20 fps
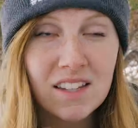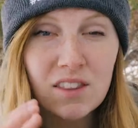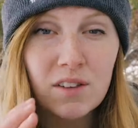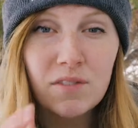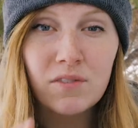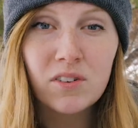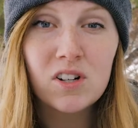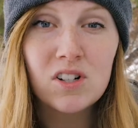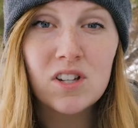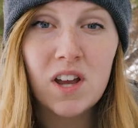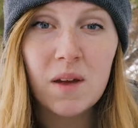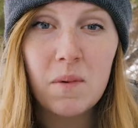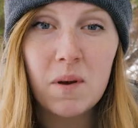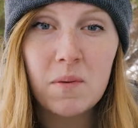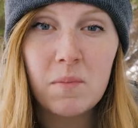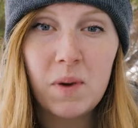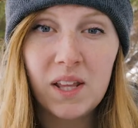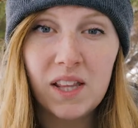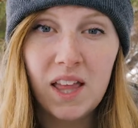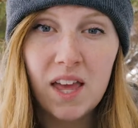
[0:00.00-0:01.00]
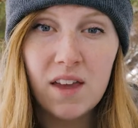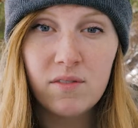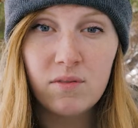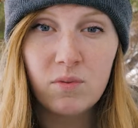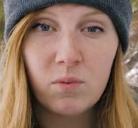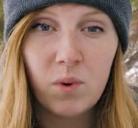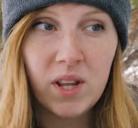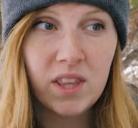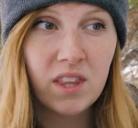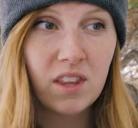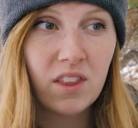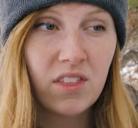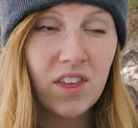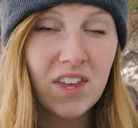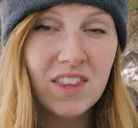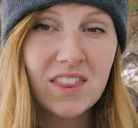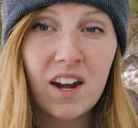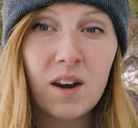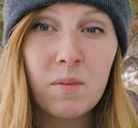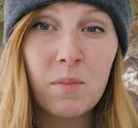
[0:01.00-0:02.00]
like the first time in my life when the
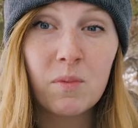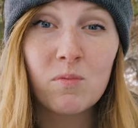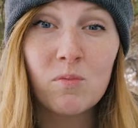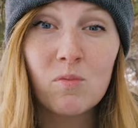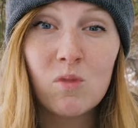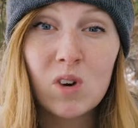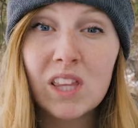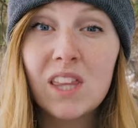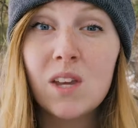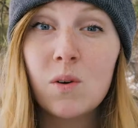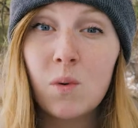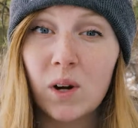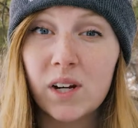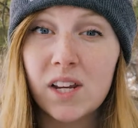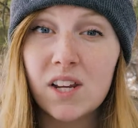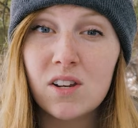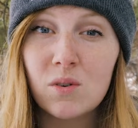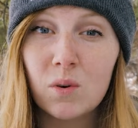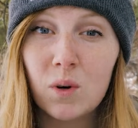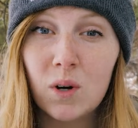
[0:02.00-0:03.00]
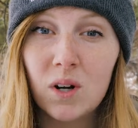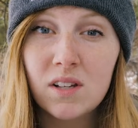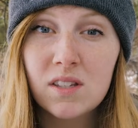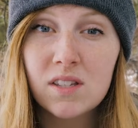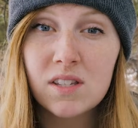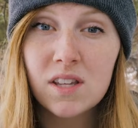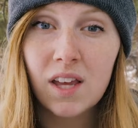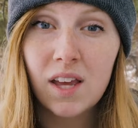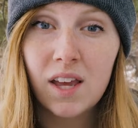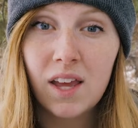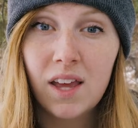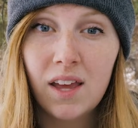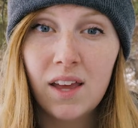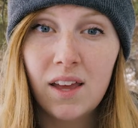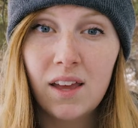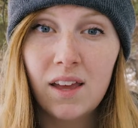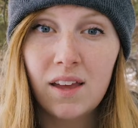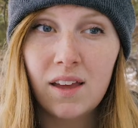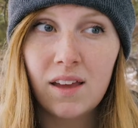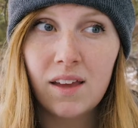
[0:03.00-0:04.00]
thing that I've been really working towards
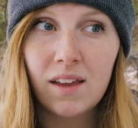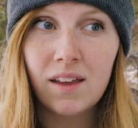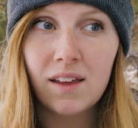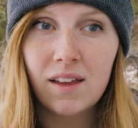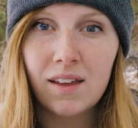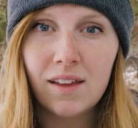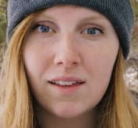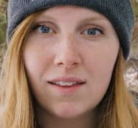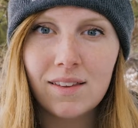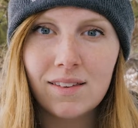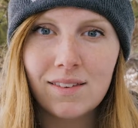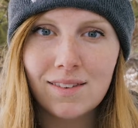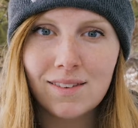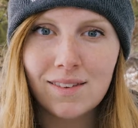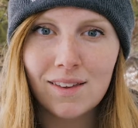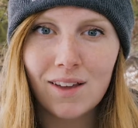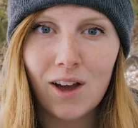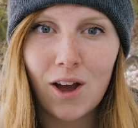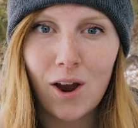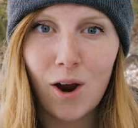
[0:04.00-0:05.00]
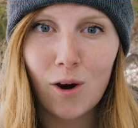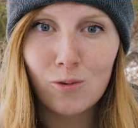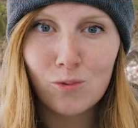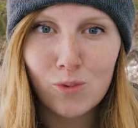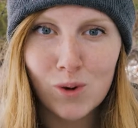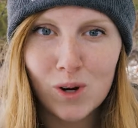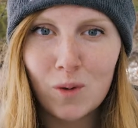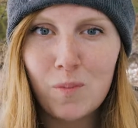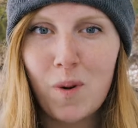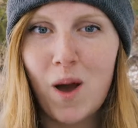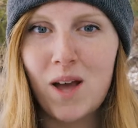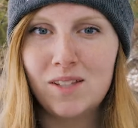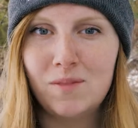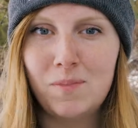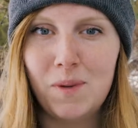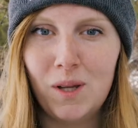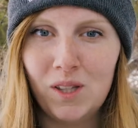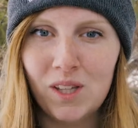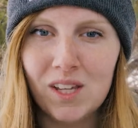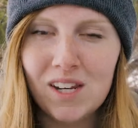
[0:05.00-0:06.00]
is a real
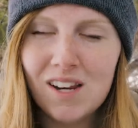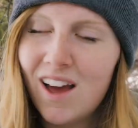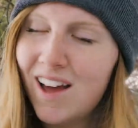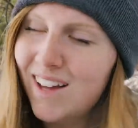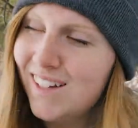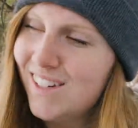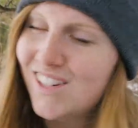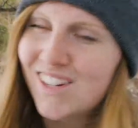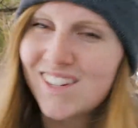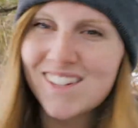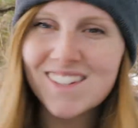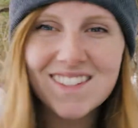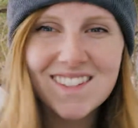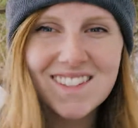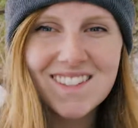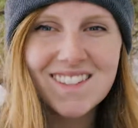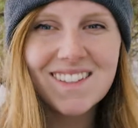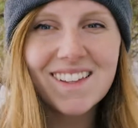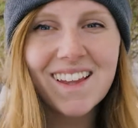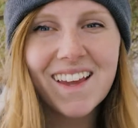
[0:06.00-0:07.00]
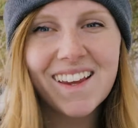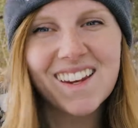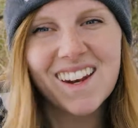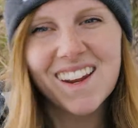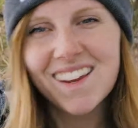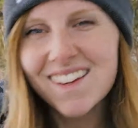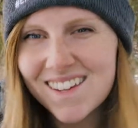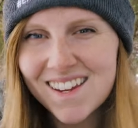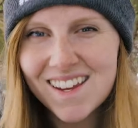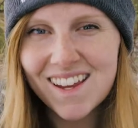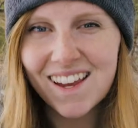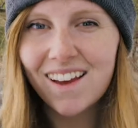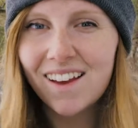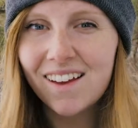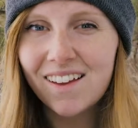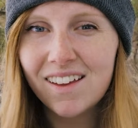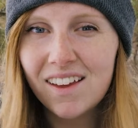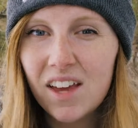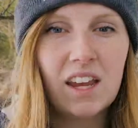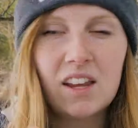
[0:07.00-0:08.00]
possibility, not just like an
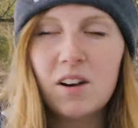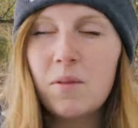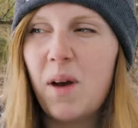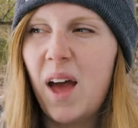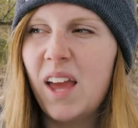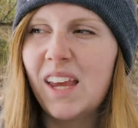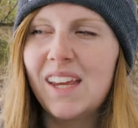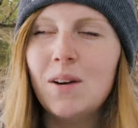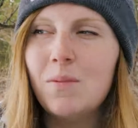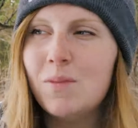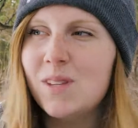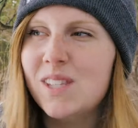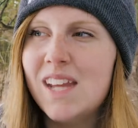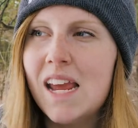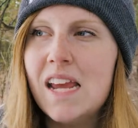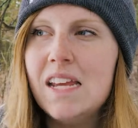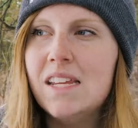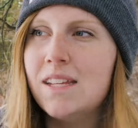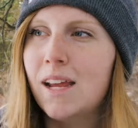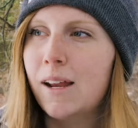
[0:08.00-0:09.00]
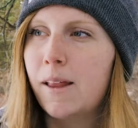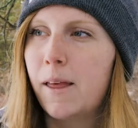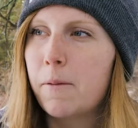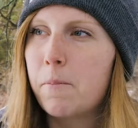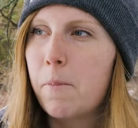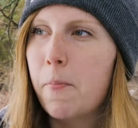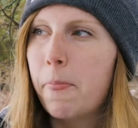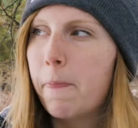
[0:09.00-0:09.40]
idea. I can almost taste it. Like,